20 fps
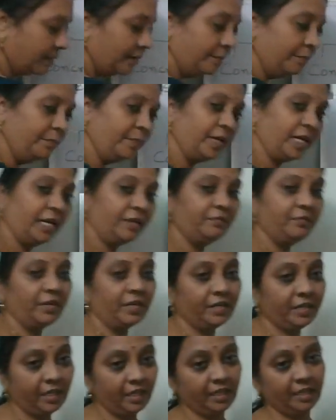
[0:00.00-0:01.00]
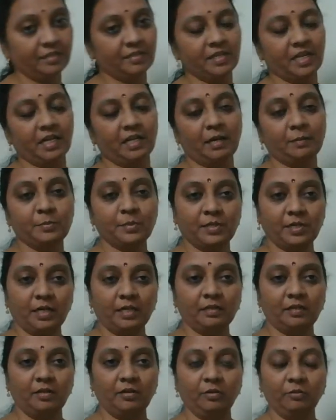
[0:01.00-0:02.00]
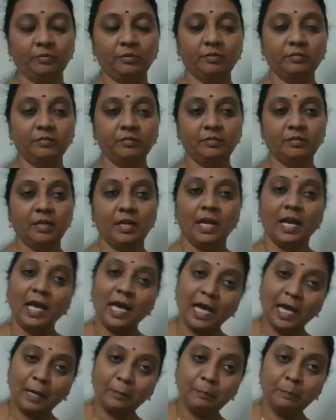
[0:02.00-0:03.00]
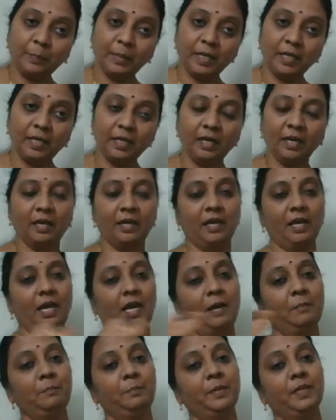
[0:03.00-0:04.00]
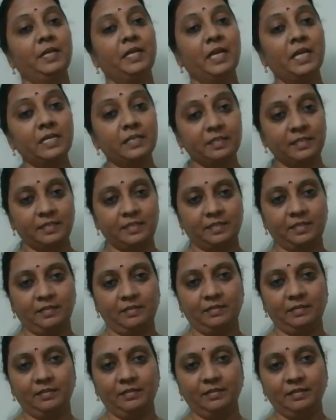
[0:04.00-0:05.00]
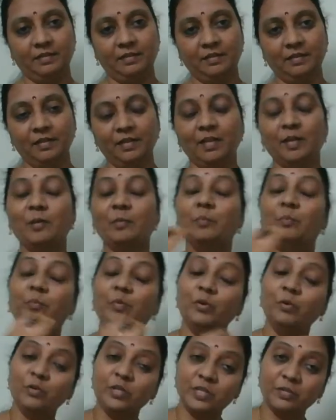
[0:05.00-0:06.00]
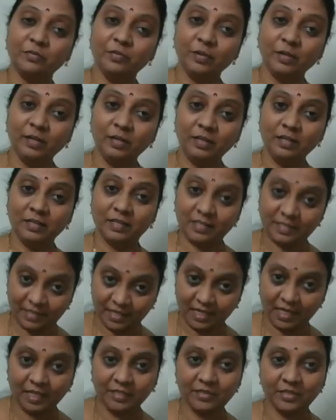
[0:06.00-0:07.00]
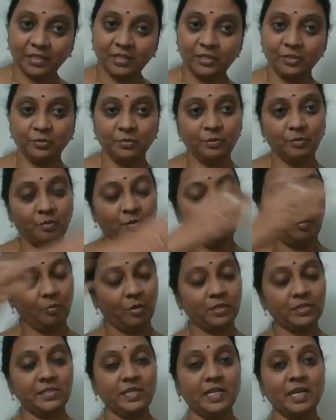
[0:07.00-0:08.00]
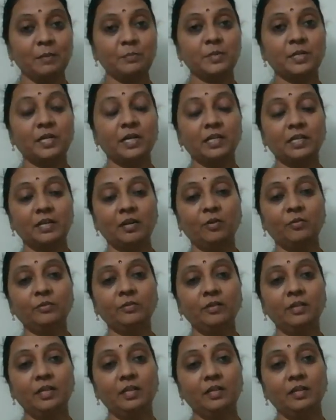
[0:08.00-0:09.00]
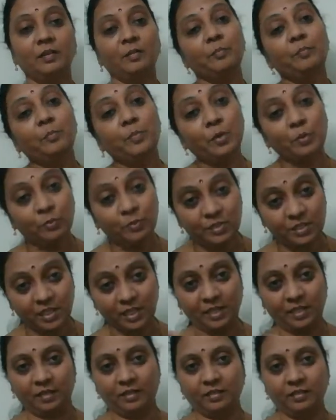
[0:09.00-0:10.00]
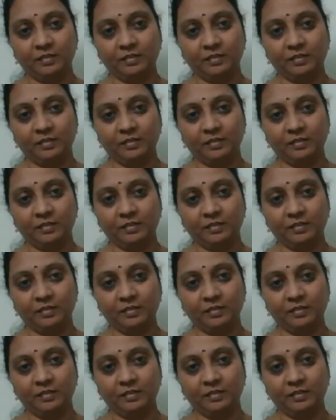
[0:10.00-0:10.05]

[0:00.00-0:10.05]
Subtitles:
Bravery is an abstract noun. Happy, happiness. Beautiful is an adjective. What is an abstract noun? Beauty.